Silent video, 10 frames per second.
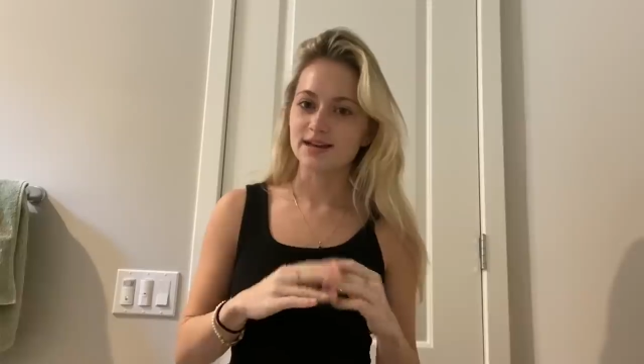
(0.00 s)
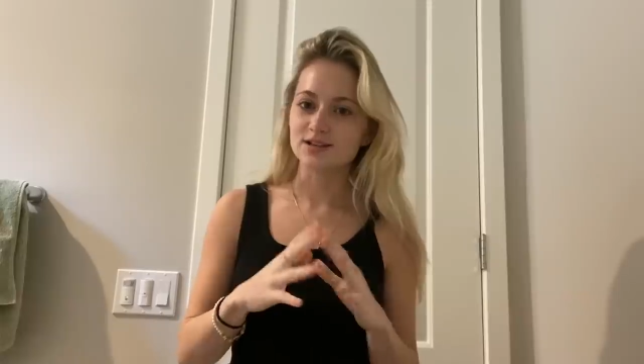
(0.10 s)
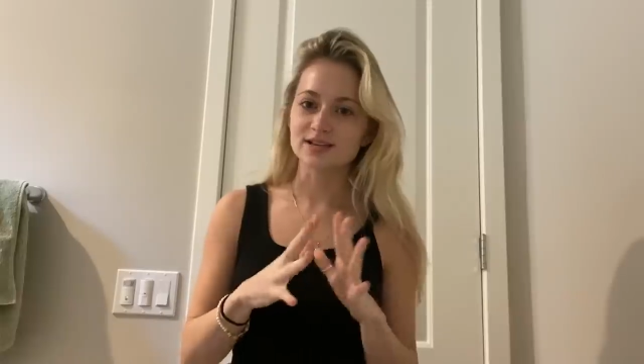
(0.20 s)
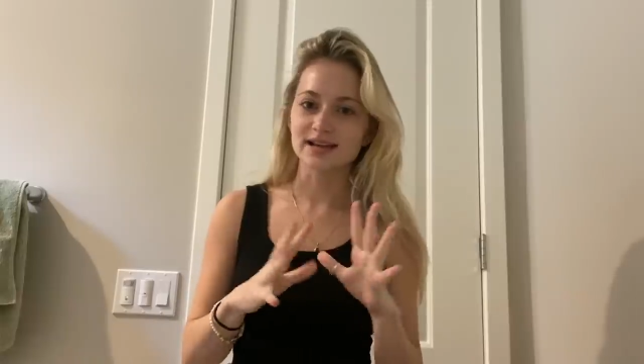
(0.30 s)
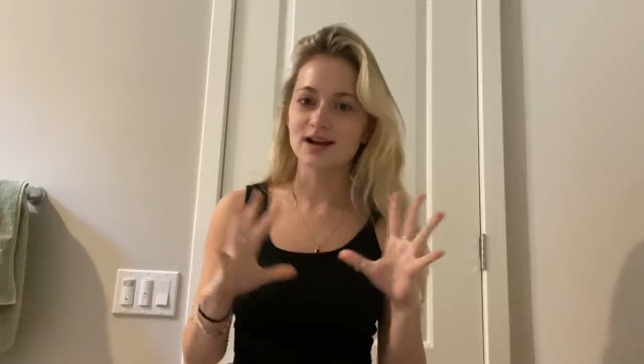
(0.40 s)
And
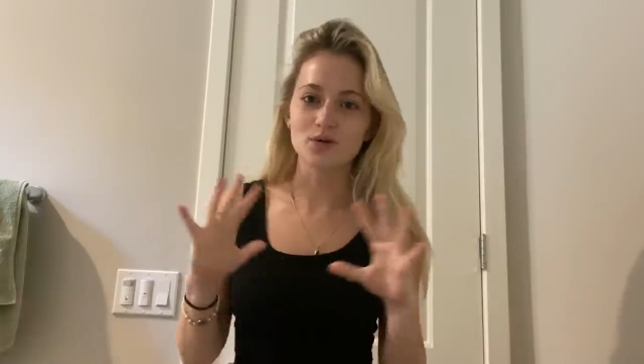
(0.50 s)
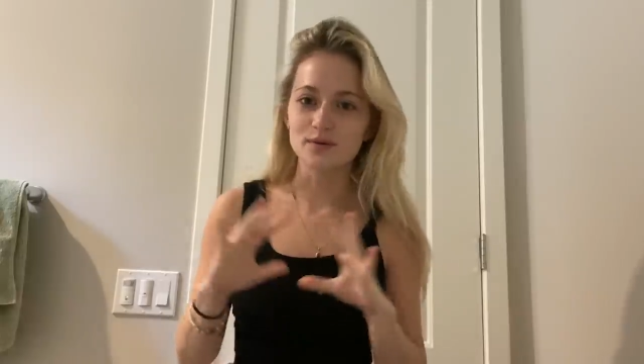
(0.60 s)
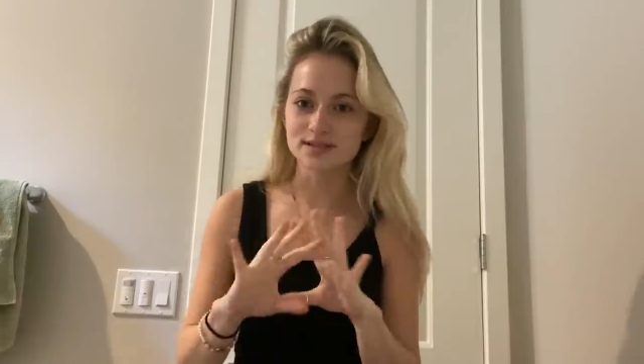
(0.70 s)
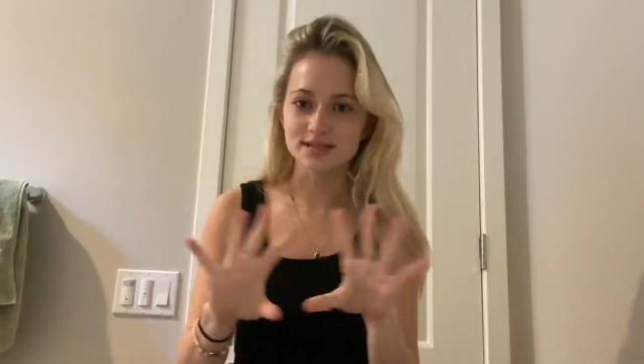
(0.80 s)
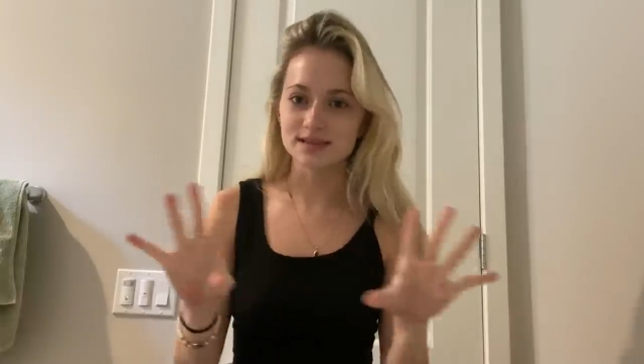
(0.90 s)
it's like
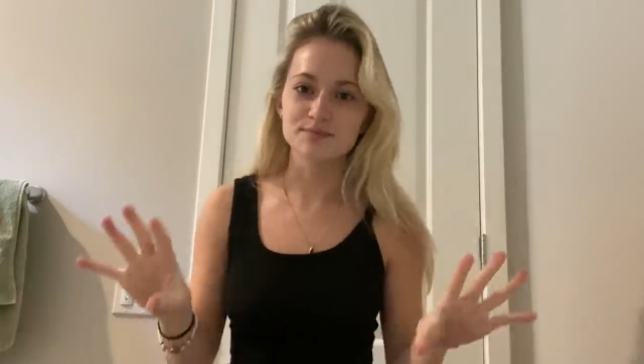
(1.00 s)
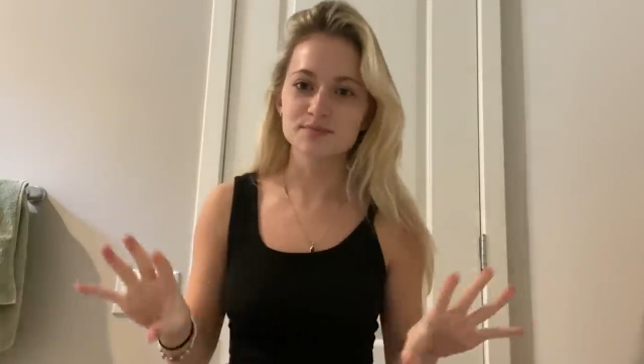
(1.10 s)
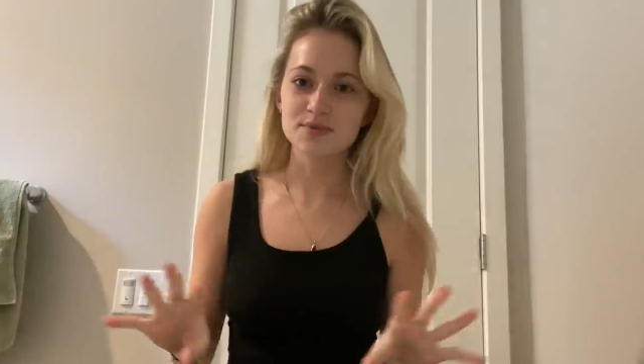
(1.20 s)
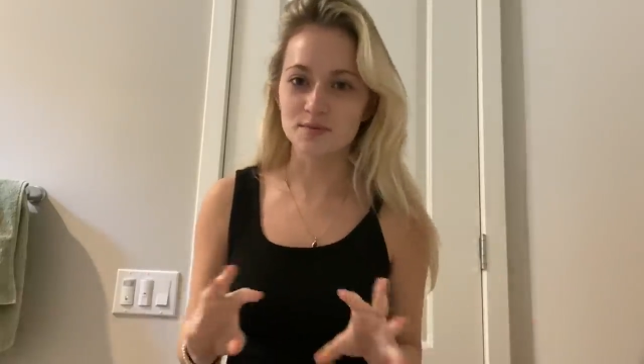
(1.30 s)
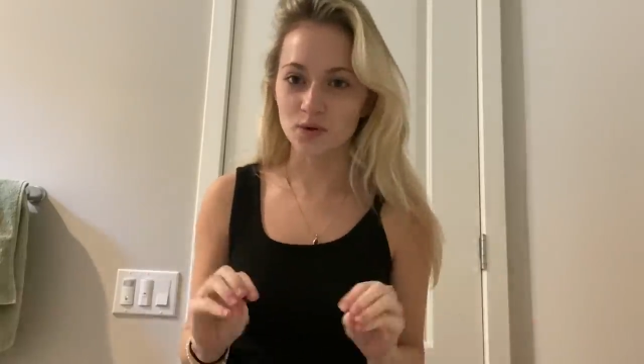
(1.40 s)
always in
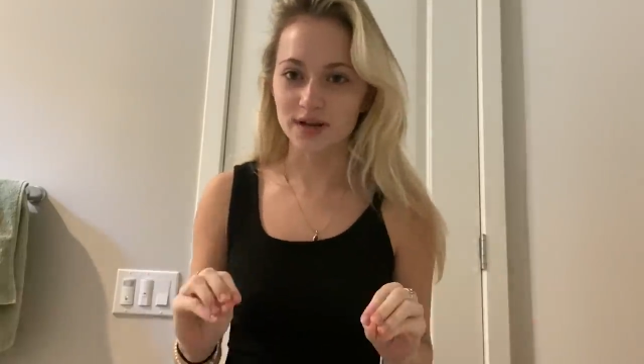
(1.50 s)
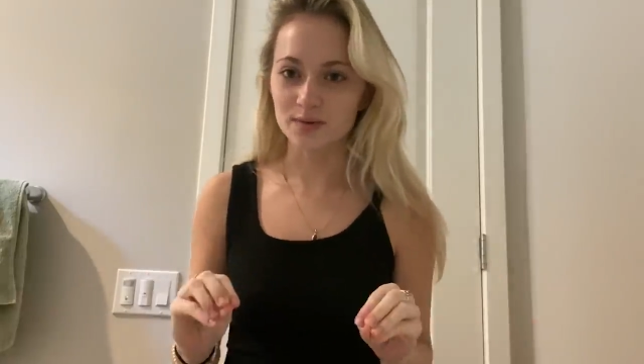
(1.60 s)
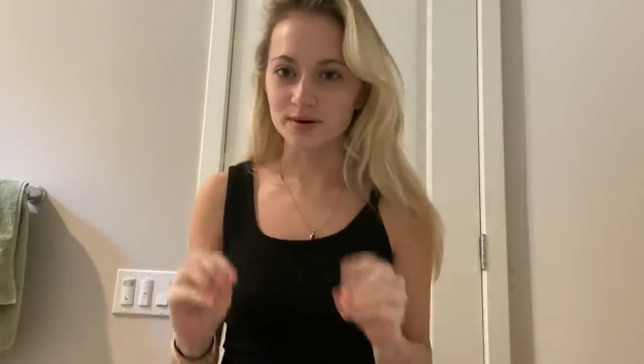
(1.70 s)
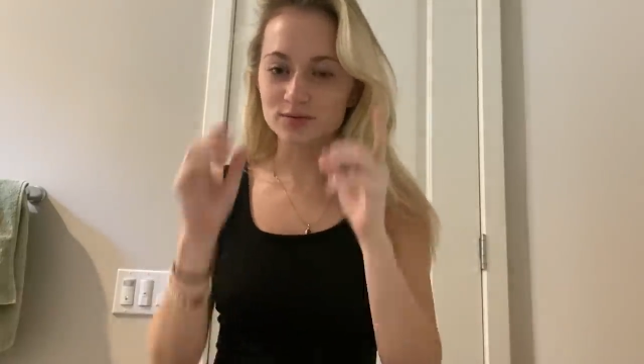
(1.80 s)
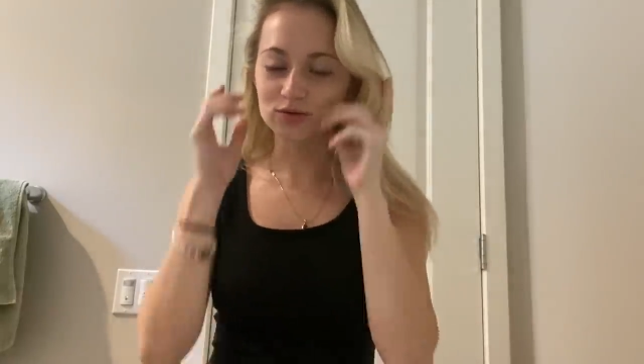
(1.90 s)
the morning
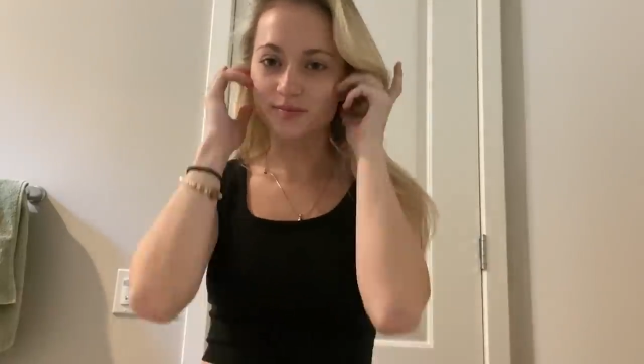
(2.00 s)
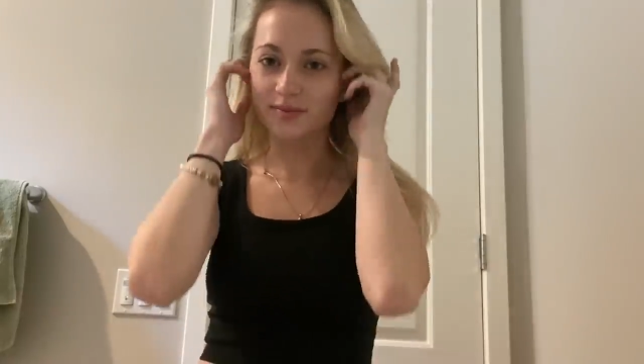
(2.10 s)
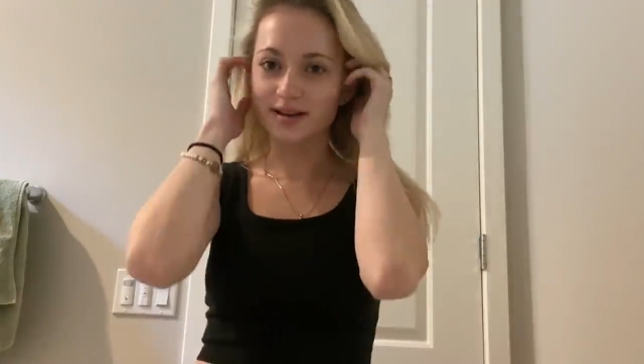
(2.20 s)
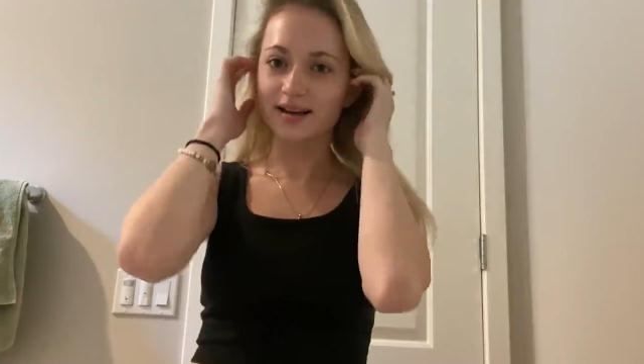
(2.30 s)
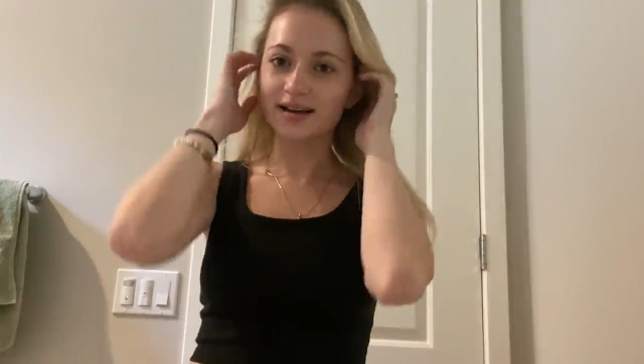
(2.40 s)
when I'm doing
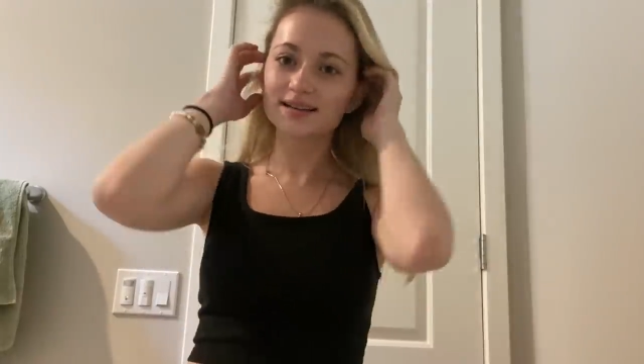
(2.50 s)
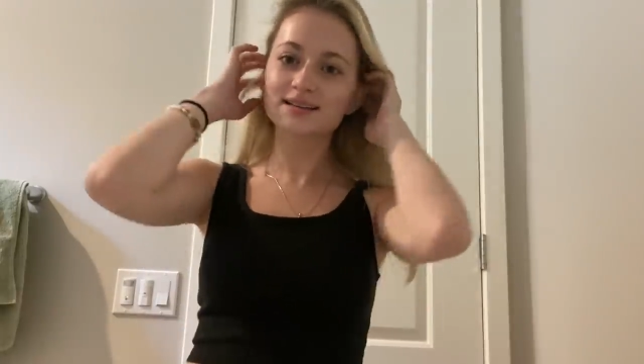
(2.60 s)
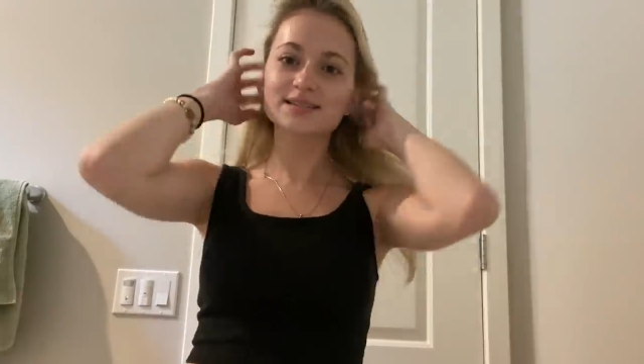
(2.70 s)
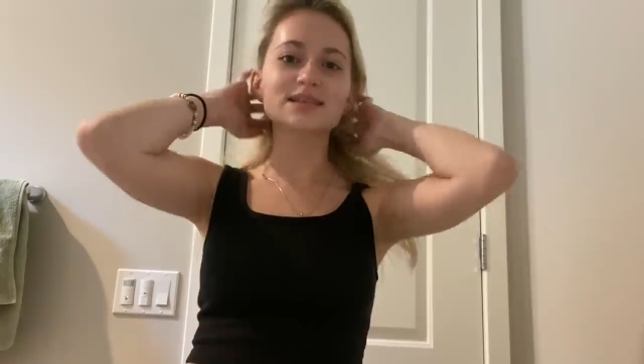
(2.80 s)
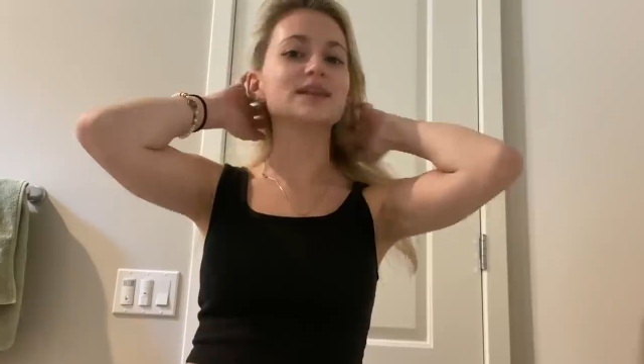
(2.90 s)
my
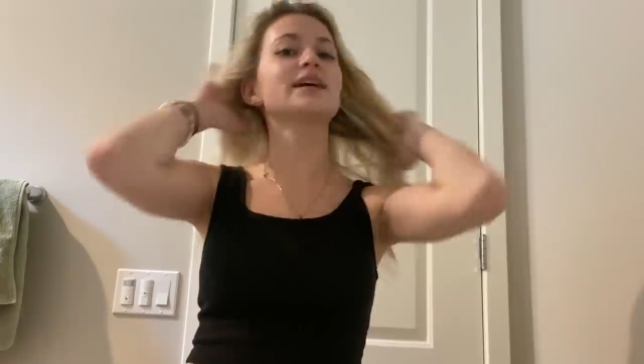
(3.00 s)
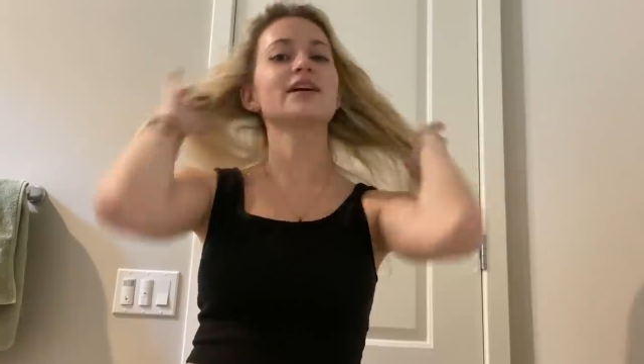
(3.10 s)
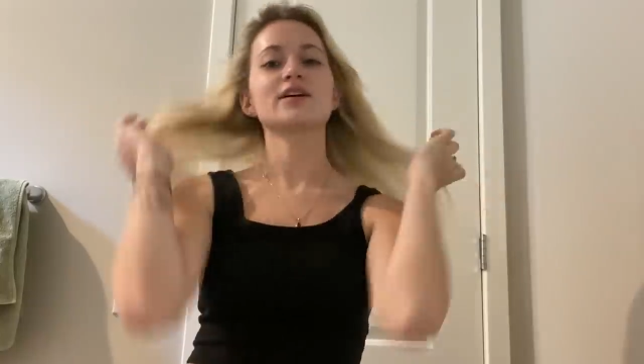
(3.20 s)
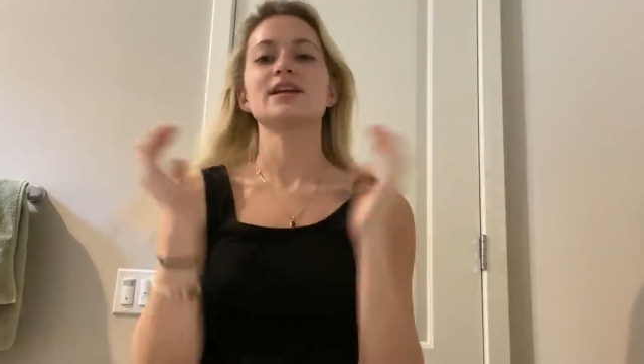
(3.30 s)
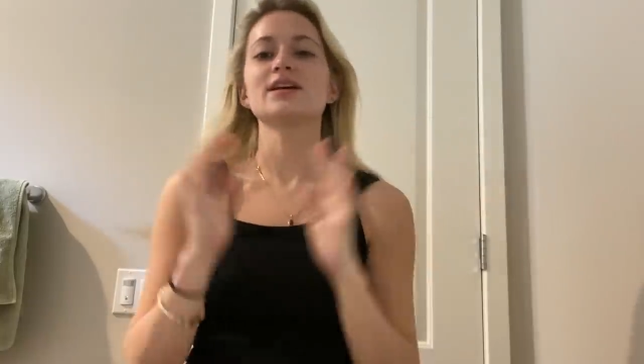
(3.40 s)

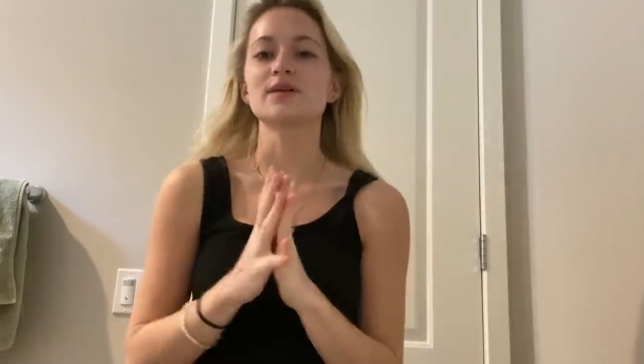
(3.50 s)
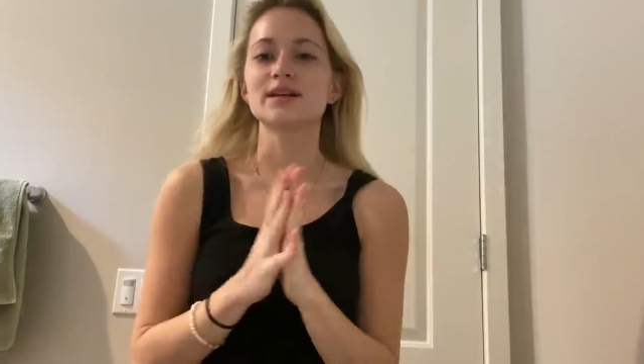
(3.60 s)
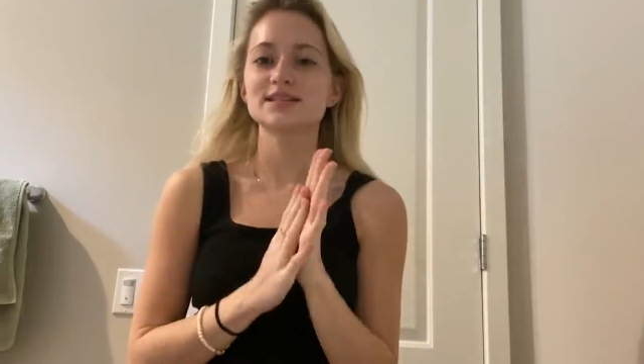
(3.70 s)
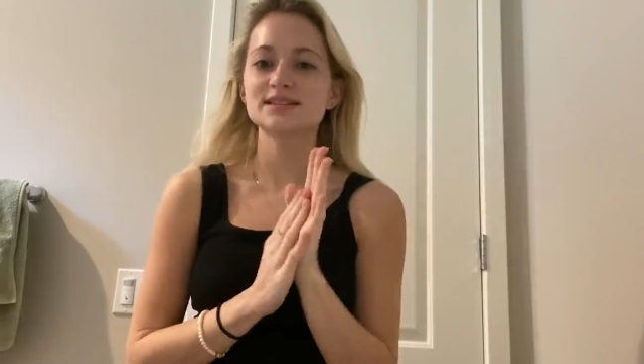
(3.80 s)
skincare getting ready